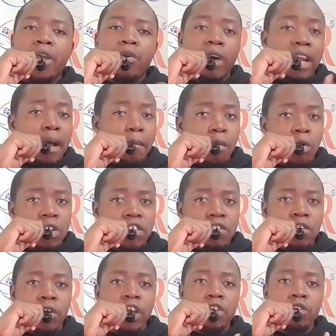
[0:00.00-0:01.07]
you are a bot,
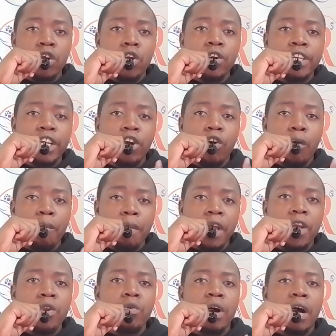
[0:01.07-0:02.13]
so it will not
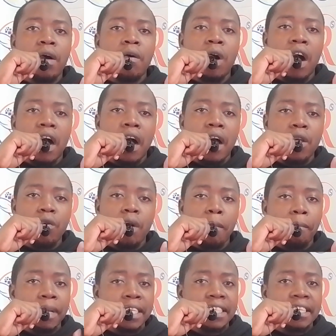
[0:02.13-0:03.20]
recommend
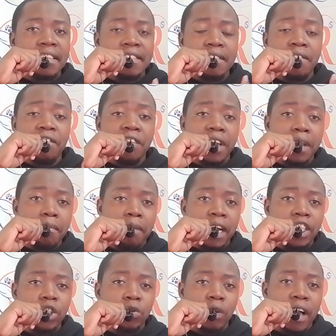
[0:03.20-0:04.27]
your pages very
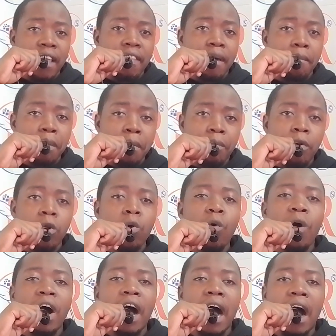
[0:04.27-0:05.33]
much to other people
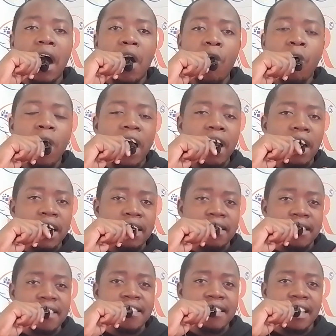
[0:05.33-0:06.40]
who are
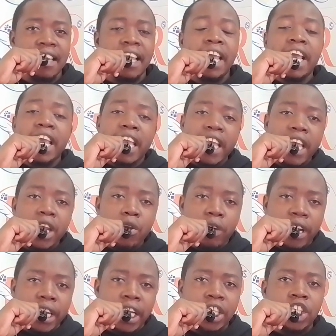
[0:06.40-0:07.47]
interested in
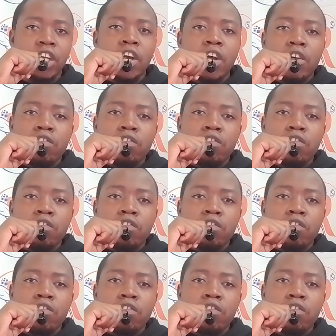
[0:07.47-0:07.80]
your niche.